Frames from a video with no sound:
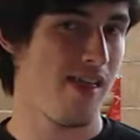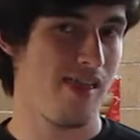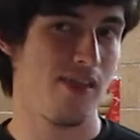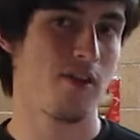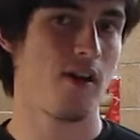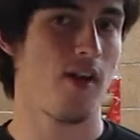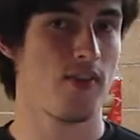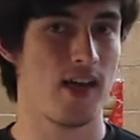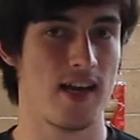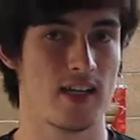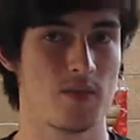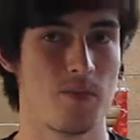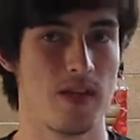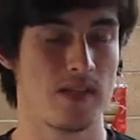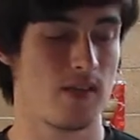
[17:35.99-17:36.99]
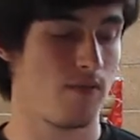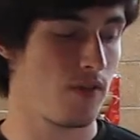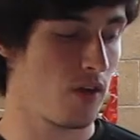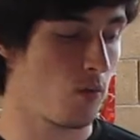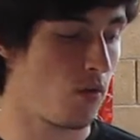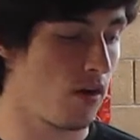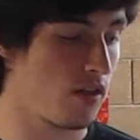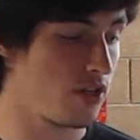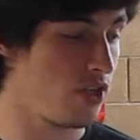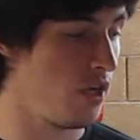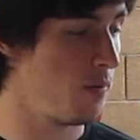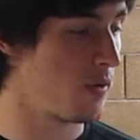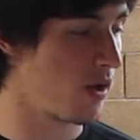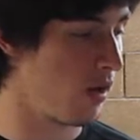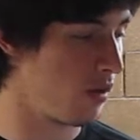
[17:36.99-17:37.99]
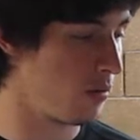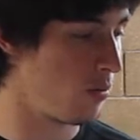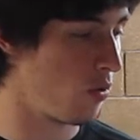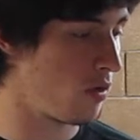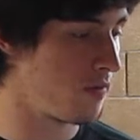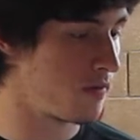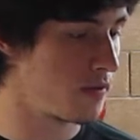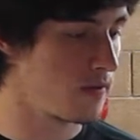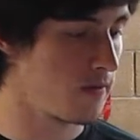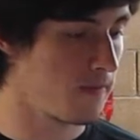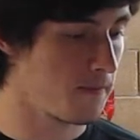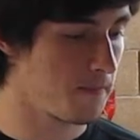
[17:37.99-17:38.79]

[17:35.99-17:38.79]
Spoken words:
they're not that expensive. They're one of the cheaper color morphs.